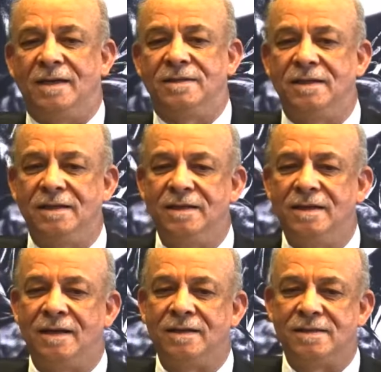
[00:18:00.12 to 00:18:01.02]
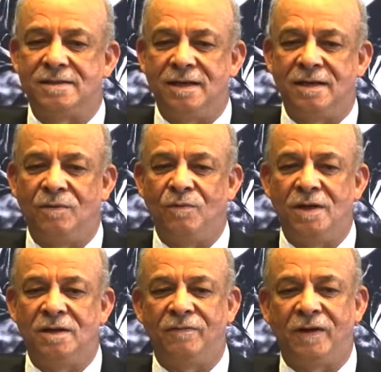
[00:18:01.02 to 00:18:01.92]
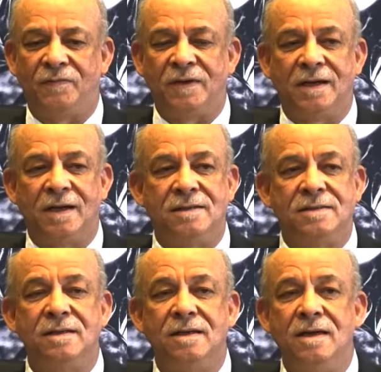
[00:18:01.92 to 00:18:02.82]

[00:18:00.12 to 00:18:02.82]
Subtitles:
They actually didn't understand a word of Afrikaans.